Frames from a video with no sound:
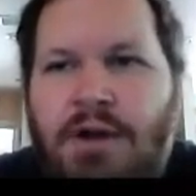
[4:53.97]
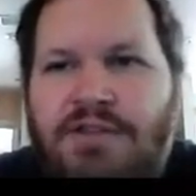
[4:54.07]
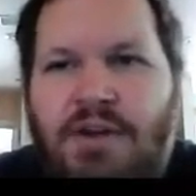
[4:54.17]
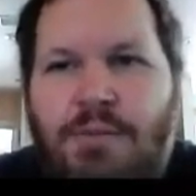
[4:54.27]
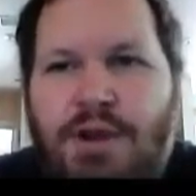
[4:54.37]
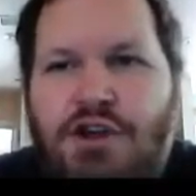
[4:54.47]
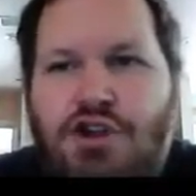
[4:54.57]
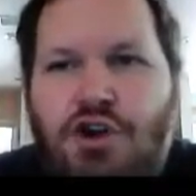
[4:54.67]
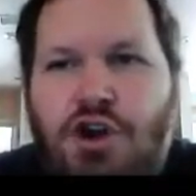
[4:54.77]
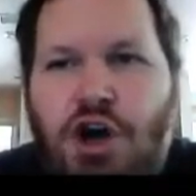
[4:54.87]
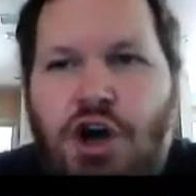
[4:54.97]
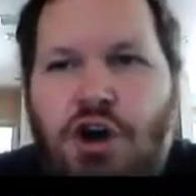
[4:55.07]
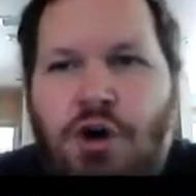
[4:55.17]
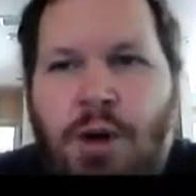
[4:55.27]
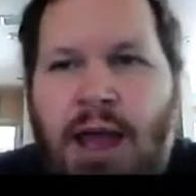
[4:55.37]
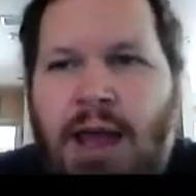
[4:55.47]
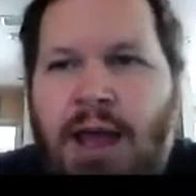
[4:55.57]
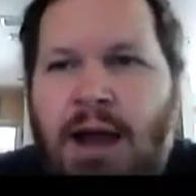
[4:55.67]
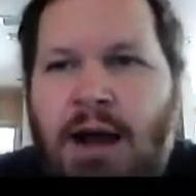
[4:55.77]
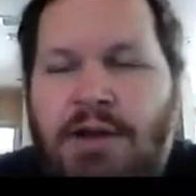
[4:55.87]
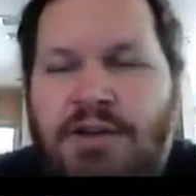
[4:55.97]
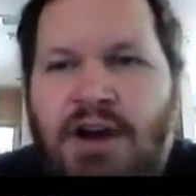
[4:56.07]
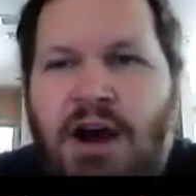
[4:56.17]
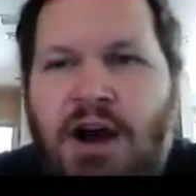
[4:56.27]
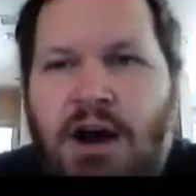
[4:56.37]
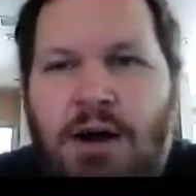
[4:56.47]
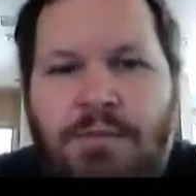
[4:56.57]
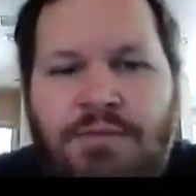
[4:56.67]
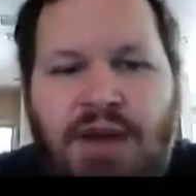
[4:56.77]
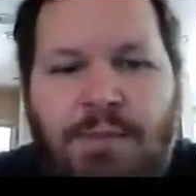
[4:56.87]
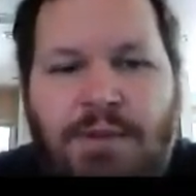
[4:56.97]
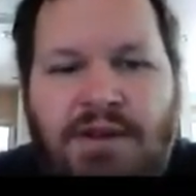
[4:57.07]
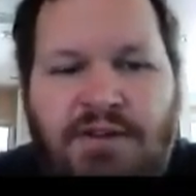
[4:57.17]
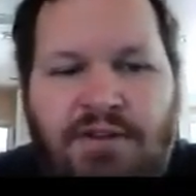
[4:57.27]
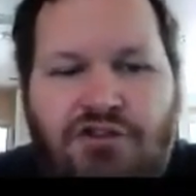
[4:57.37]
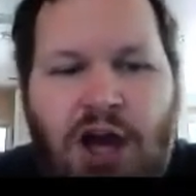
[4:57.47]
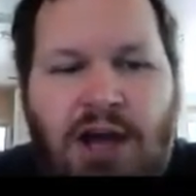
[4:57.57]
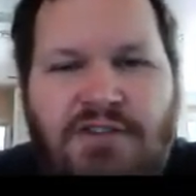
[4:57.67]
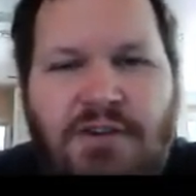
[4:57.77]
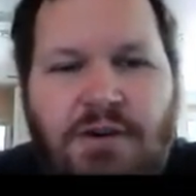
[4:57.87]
somebody should go and type it into the chat.